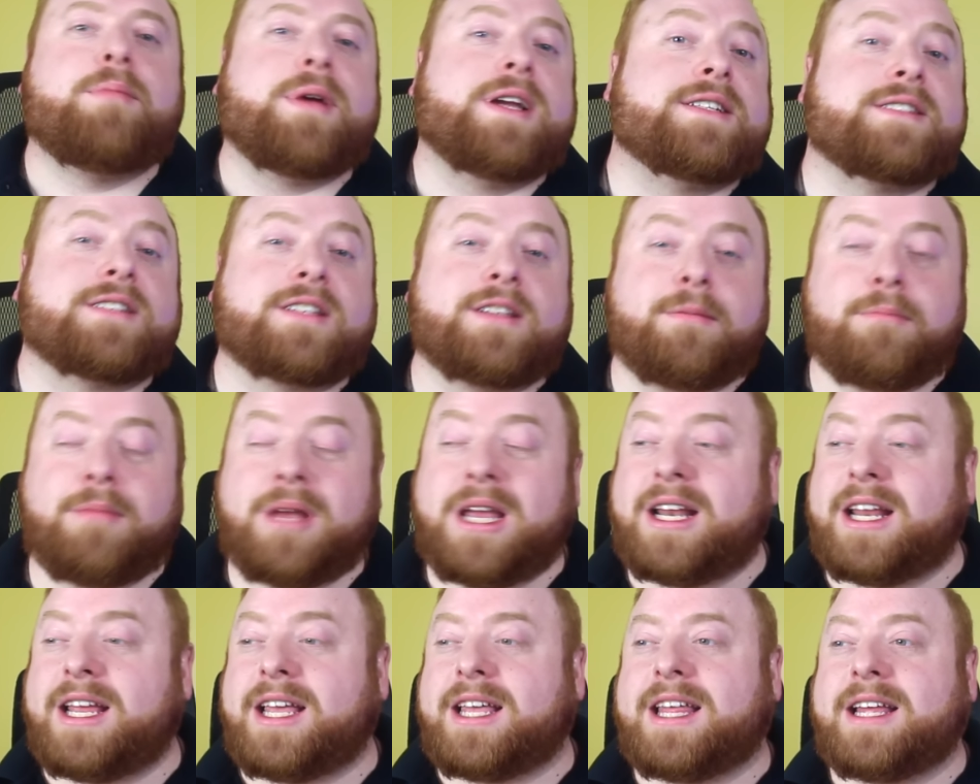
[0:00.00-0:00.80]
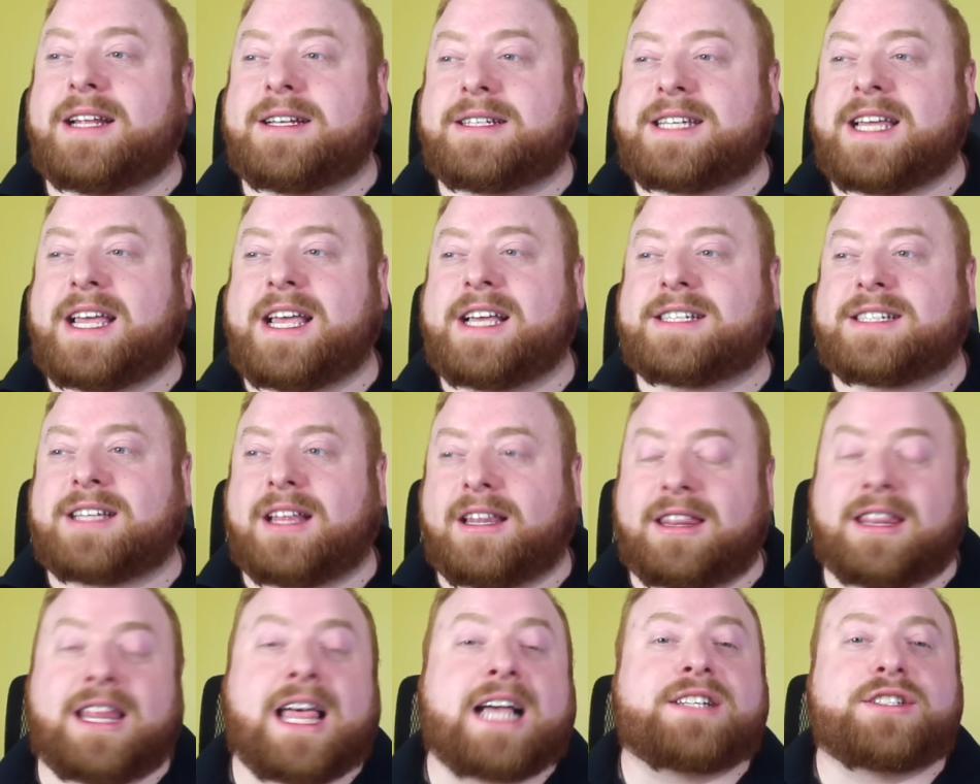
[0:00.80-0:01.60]
basically meaning it takes
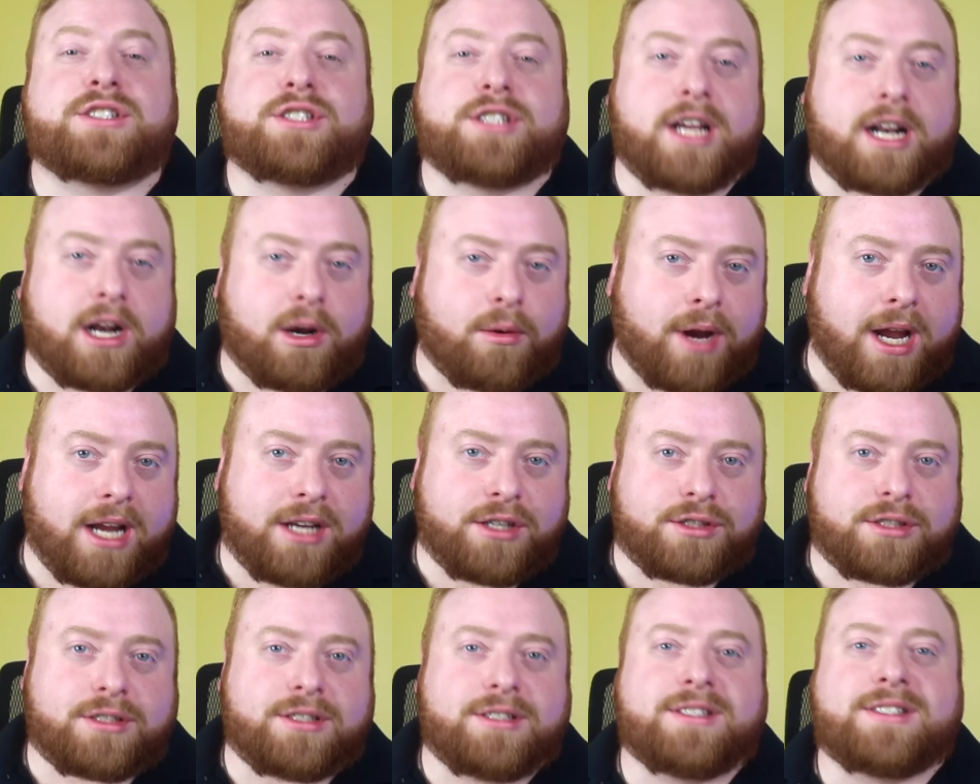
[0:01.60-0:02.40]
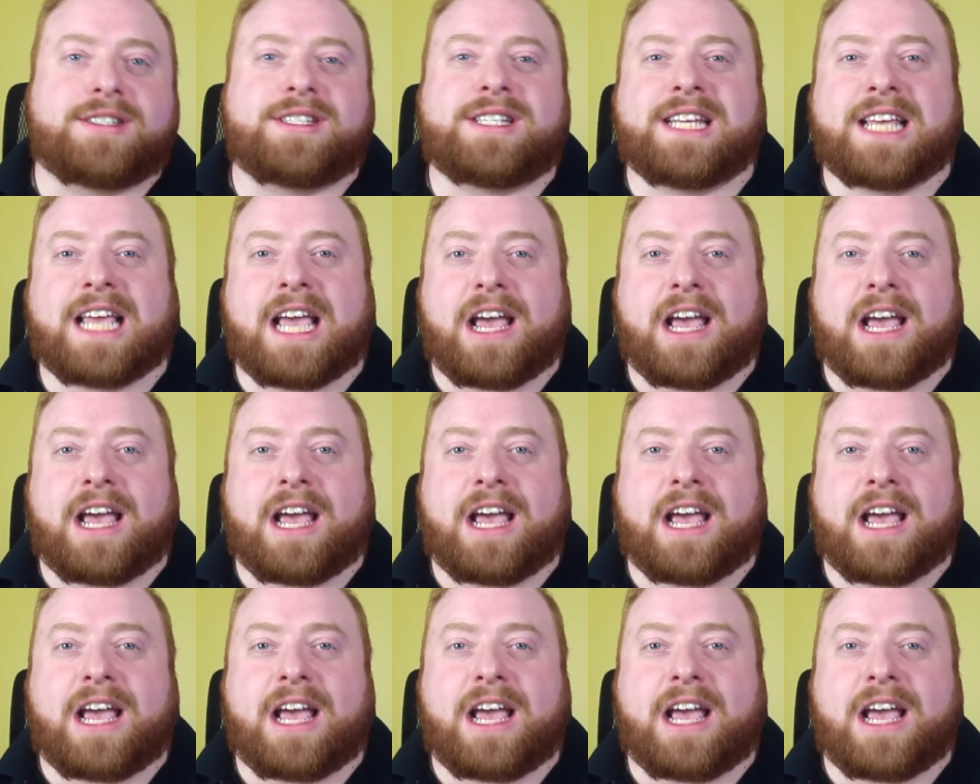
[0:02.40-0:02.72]
less generations to